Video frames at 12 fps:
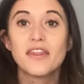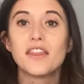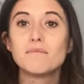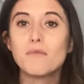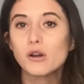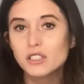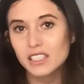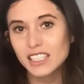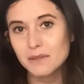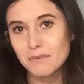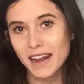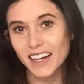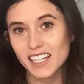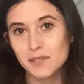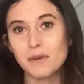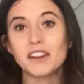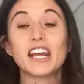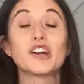than most lead magnets,
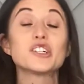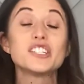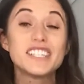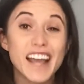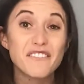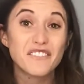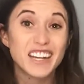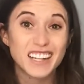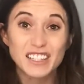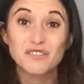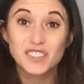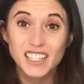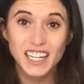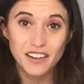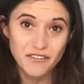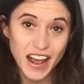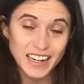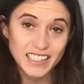but they are definitely really
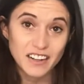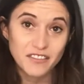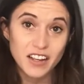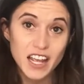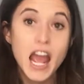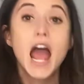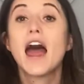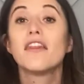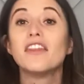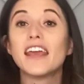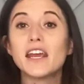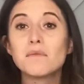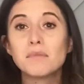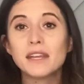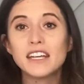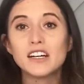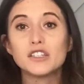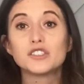effective. They
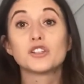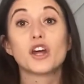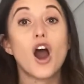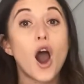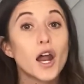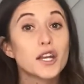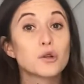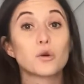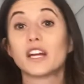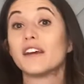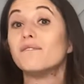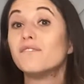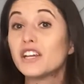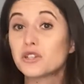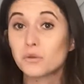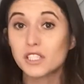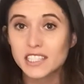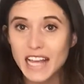appeal to the auditory and
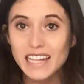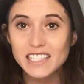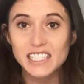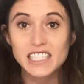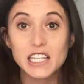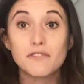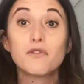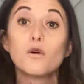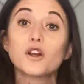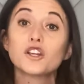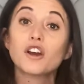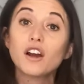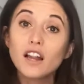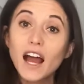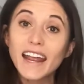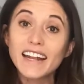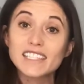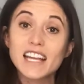visual senses for your
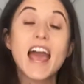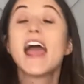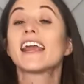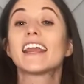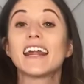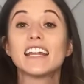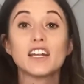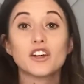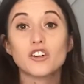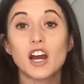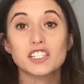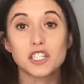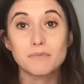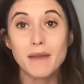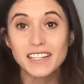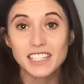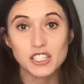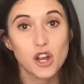clients, getting across your
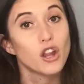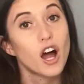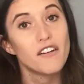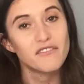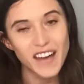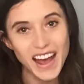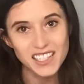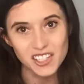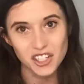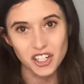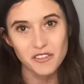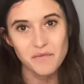message a lot faster.